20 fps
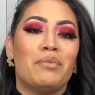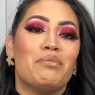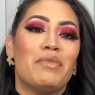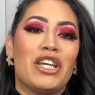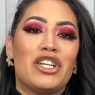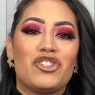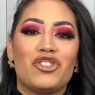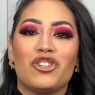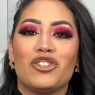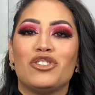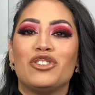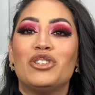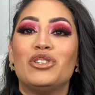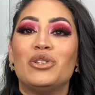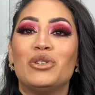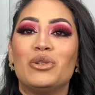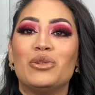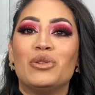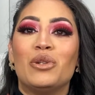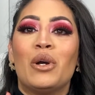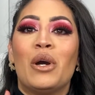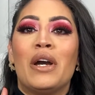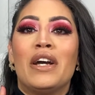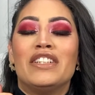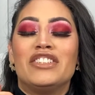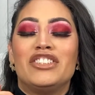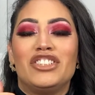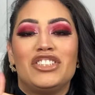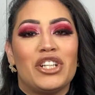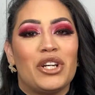Make sure to
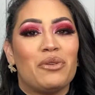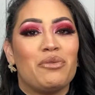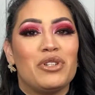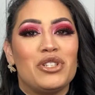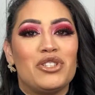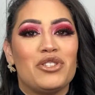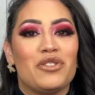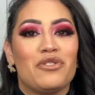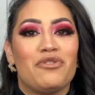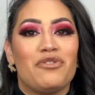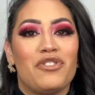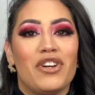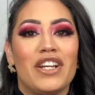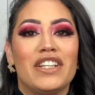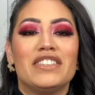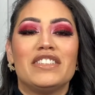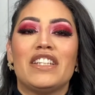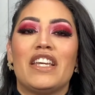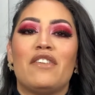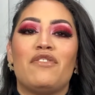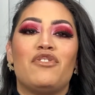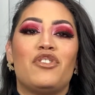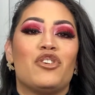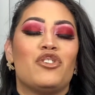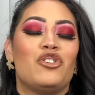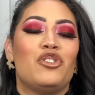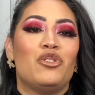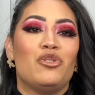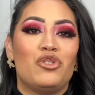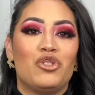share with your friends. If you're
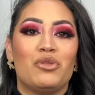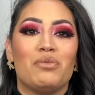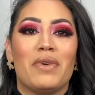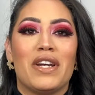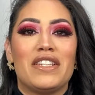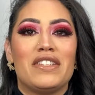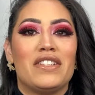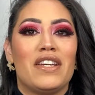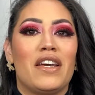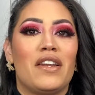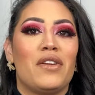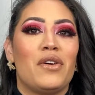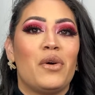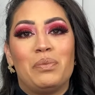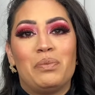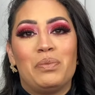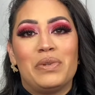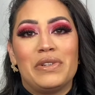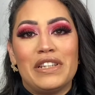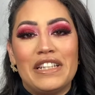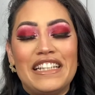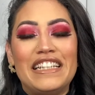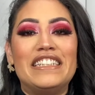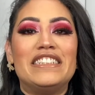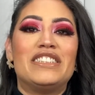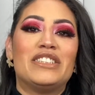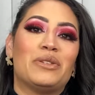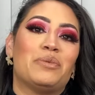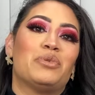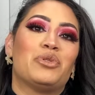new to my channel,
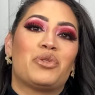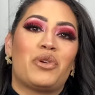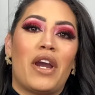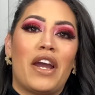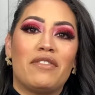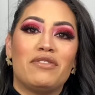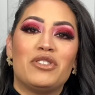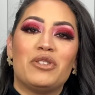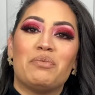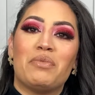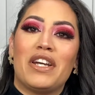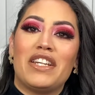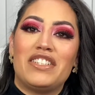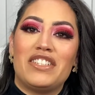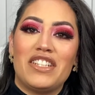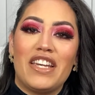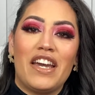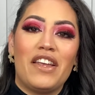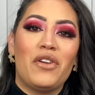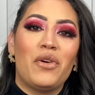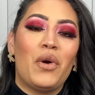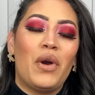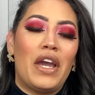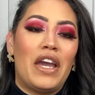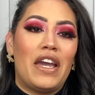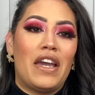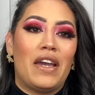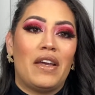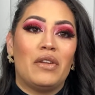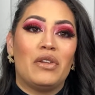please subscribe to my channel
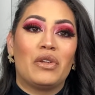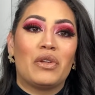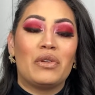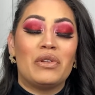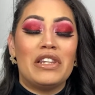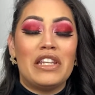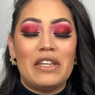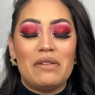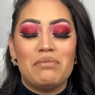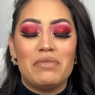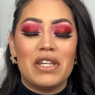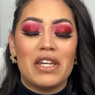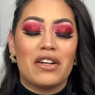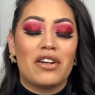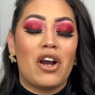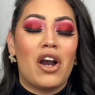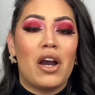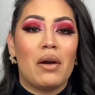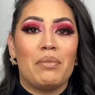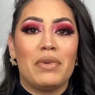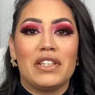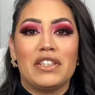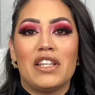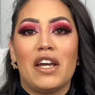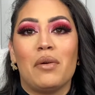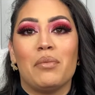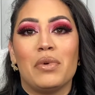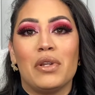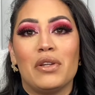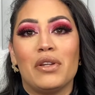and leave me a comment
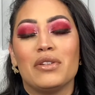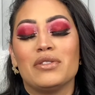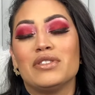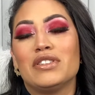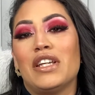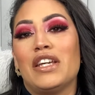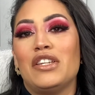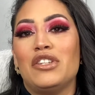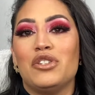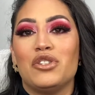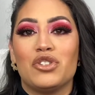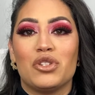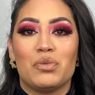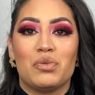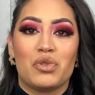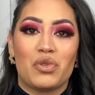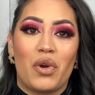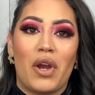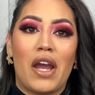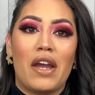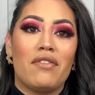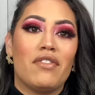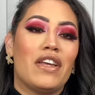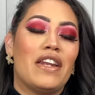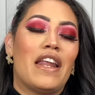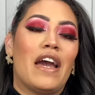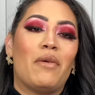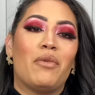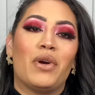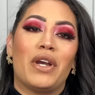down below saying you subscribe,
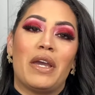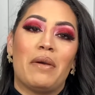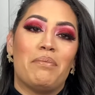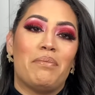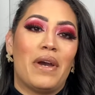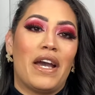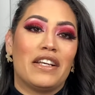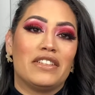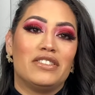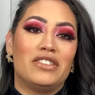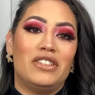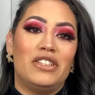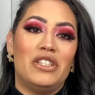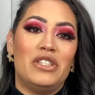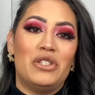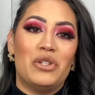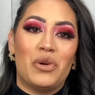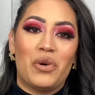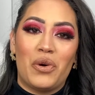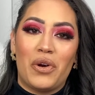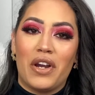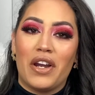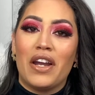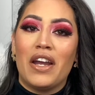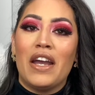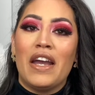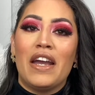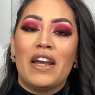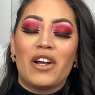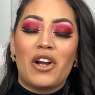and I will get back to your
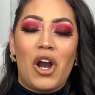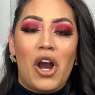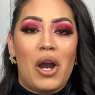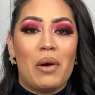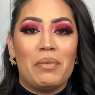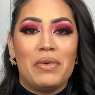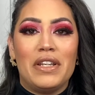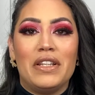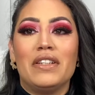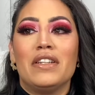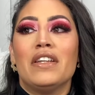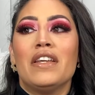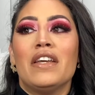comment.